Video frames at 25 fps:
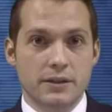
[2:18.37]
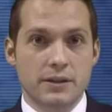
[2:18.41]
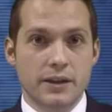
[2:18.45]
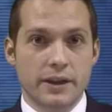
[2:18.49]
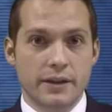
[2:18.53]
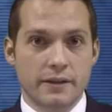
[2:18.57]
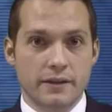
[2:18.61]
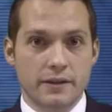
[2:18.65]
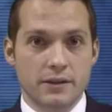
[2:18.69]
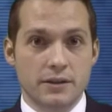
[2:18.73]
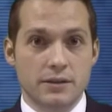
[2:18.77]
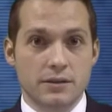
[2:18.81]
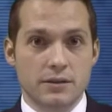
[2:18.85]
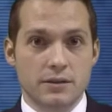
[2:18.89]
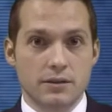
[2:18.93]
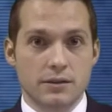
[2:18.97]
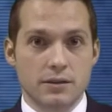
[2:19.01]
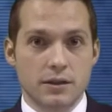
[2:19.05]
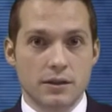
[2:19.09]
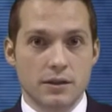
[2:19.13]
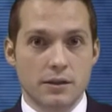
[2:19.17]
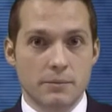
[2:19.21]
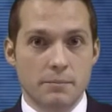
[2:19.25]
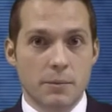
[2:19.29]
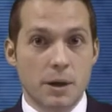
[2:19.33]
and these
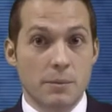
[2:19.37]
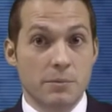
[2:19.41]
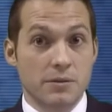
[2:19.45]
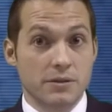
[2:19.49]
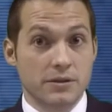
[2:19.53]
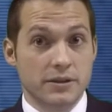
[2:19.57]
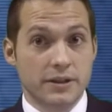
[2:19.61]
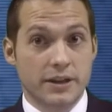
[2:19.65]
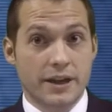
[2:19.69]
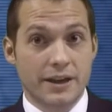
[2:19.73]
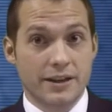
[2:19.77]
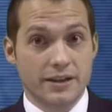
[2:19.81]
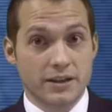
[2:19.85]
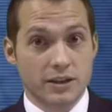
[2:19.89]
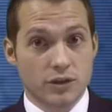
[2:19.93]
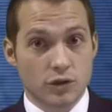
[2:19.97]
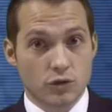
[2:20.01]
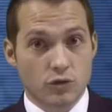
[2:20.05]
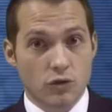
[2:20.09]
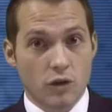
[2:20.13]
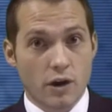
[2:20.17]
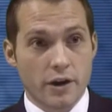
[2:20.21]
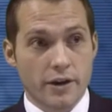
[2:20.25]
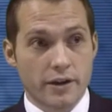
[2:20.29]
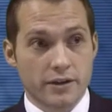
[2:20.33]
bubbles can
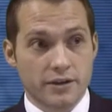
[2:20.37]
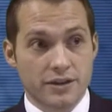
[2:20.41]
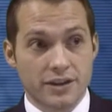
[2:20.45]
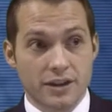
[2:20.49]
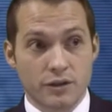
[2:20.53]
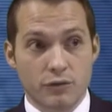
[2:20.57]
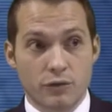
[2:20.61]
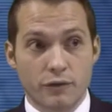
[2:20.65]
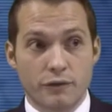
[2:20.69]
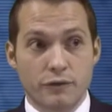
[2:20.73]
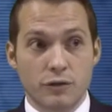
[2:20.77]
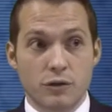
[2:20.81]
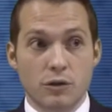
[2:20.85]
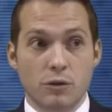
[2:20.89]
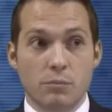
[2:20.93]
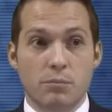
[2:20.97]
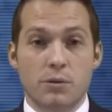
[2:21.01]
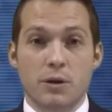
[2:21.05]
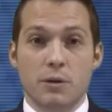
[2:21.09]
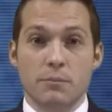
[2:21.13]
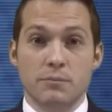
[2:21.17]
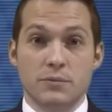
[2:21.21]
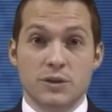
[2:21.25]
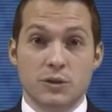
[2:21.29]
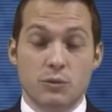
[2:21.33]
destroy a centrifugal
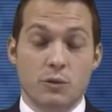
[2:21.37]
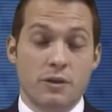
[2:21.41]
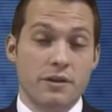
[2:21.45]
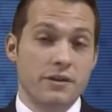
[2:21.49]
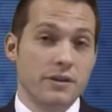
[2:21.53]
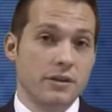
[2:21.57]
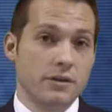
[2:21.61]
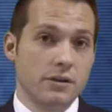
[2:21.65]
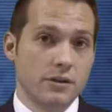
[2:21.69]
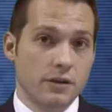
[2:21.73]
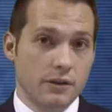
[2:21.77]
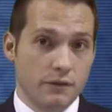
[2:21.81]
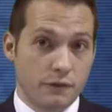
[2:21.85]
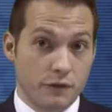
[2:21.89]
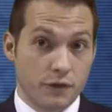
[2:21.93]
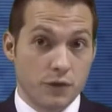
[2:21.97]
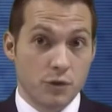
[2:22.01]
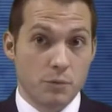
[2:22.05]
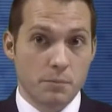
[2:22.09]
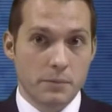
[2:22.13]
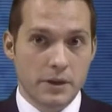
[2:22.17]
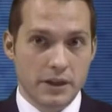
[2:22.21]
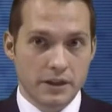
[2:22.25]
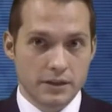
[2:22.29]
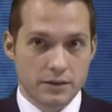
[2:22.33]
pump within a few
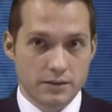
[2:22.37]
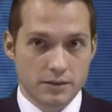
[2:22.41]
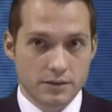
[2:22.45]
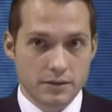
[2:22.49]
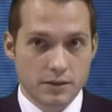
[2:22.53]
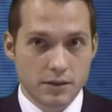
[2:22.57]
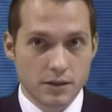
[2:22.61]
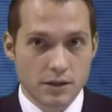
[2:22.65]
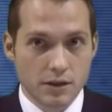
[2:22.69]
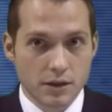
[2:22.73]
minutes.